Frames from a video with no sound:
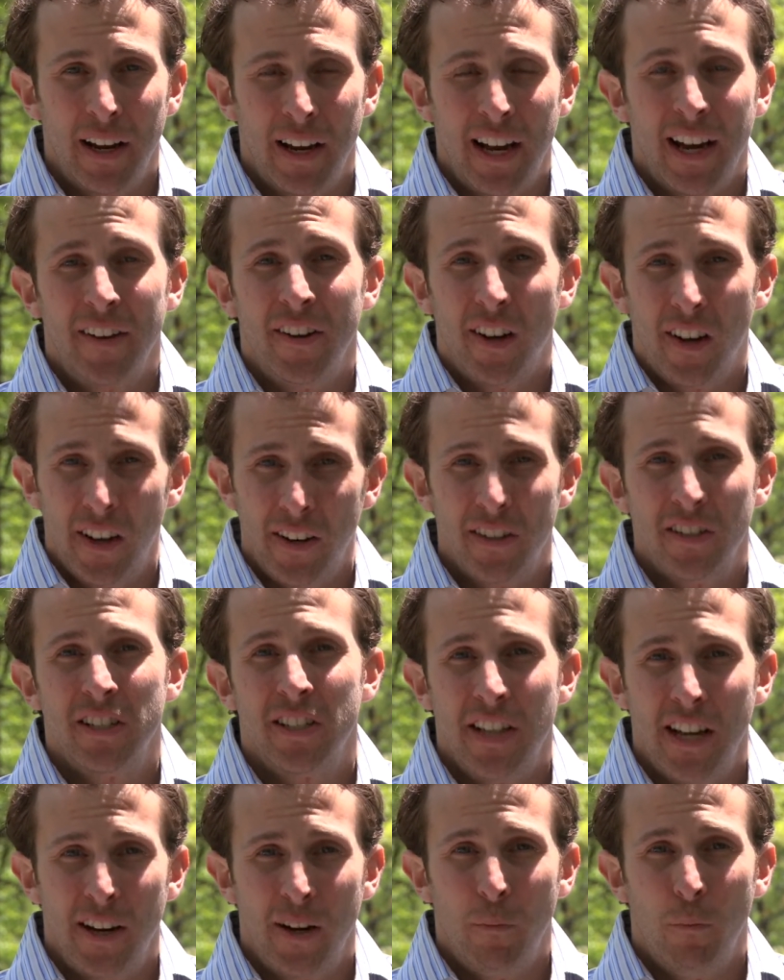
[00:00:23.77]
I had to
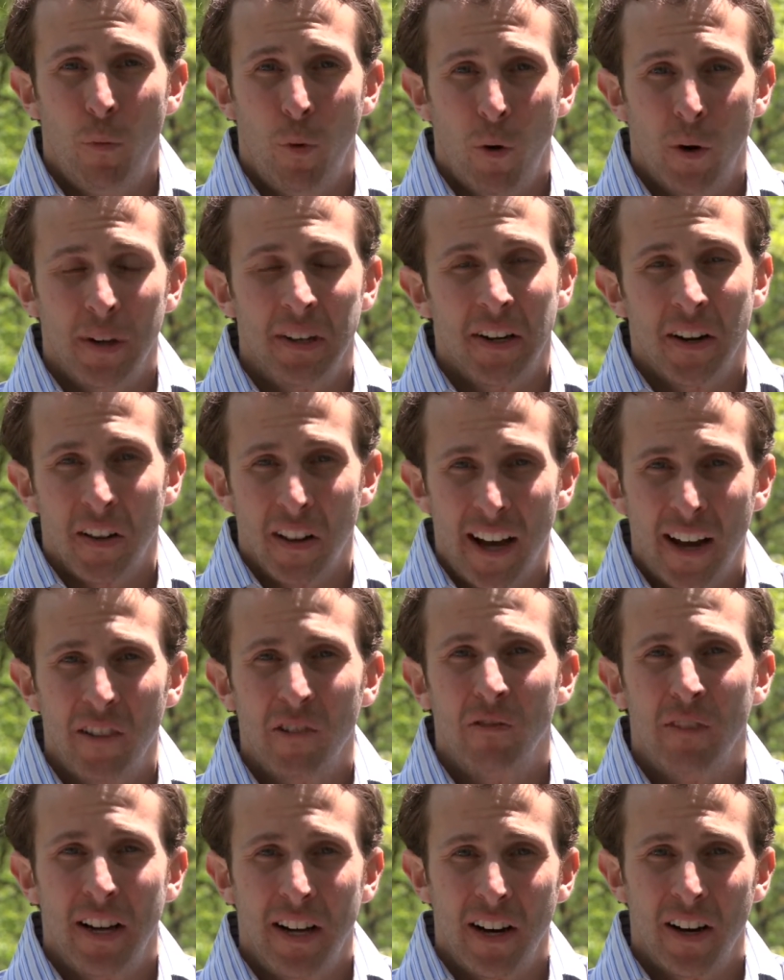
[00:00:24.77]
understand it more, did a lot
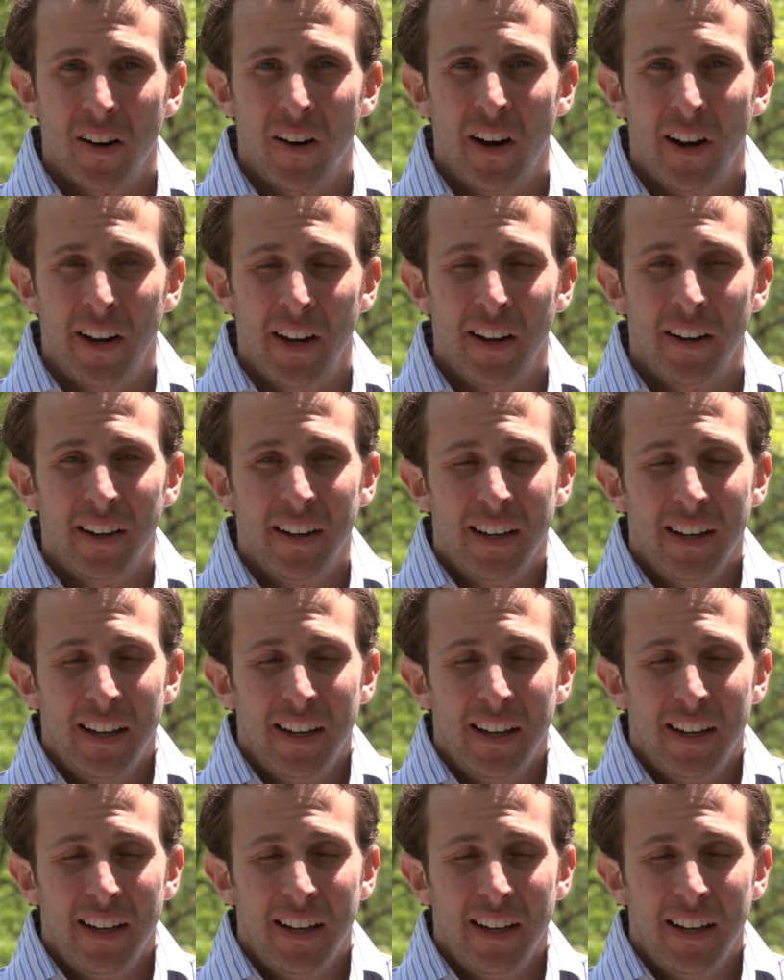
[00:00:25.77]
of reading on it,